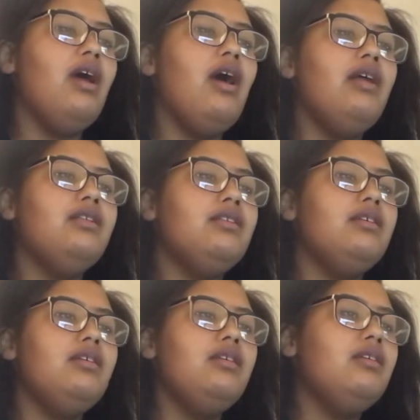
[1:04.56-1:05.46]
I
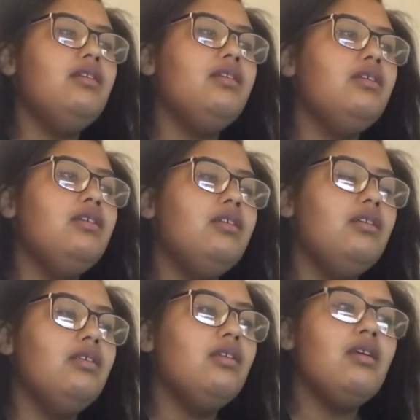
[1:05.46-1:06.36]
need.
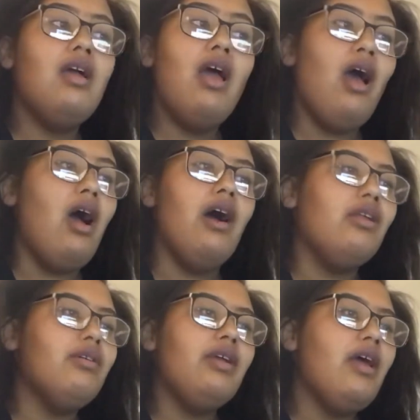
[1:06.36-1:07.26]
I
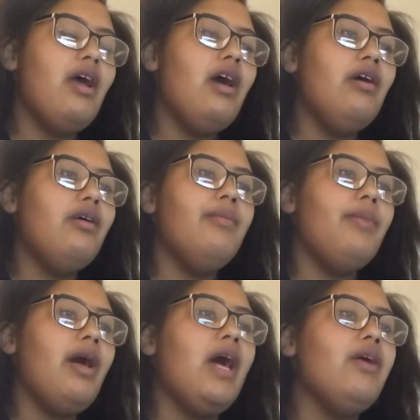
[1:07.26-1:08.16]
don't care
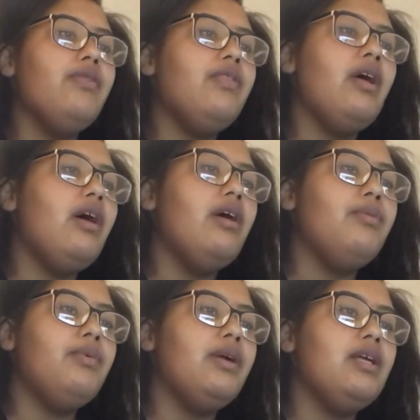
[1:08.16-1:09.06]
about the
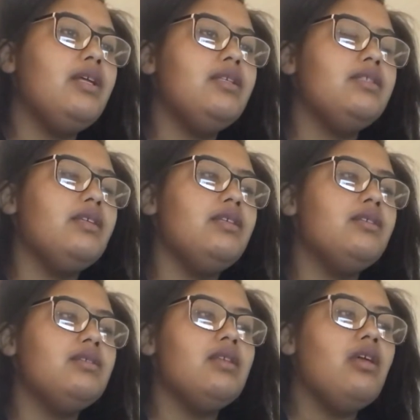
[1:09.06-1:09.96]
presents